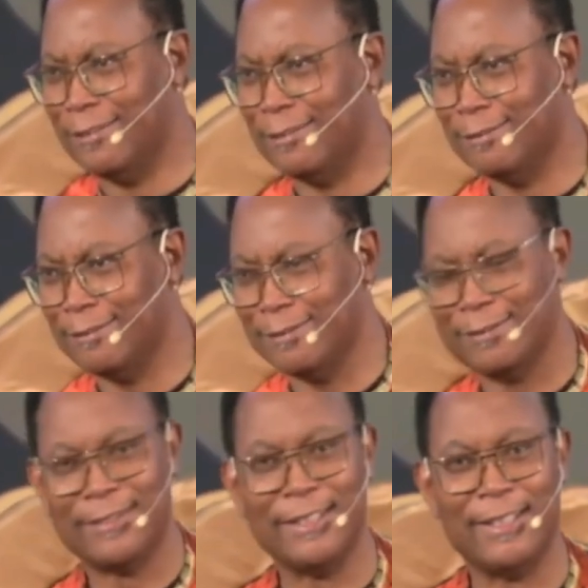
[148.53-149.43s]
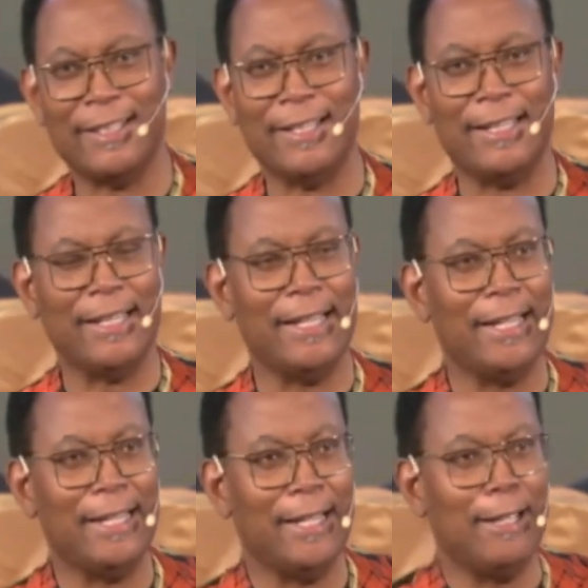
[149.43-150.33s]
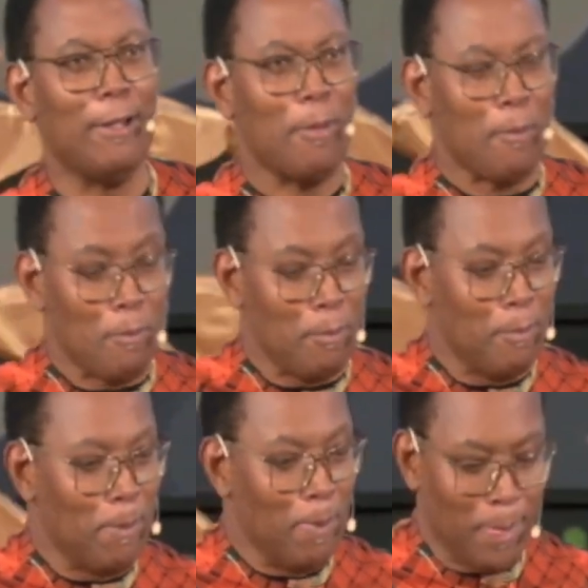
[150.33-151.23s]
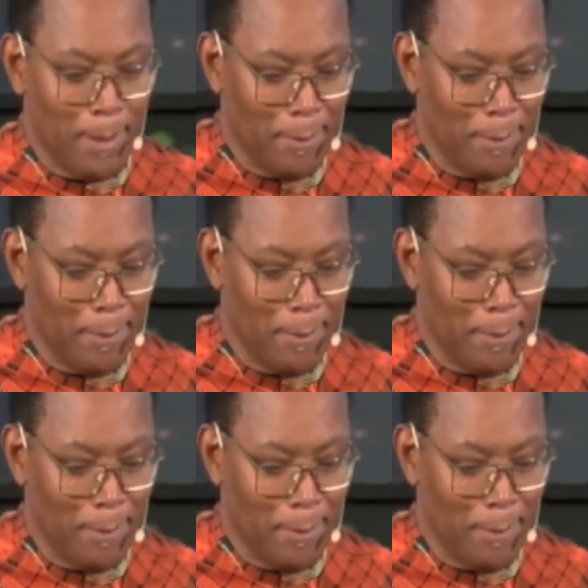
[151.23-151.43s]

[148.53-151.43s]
Nobody speaks.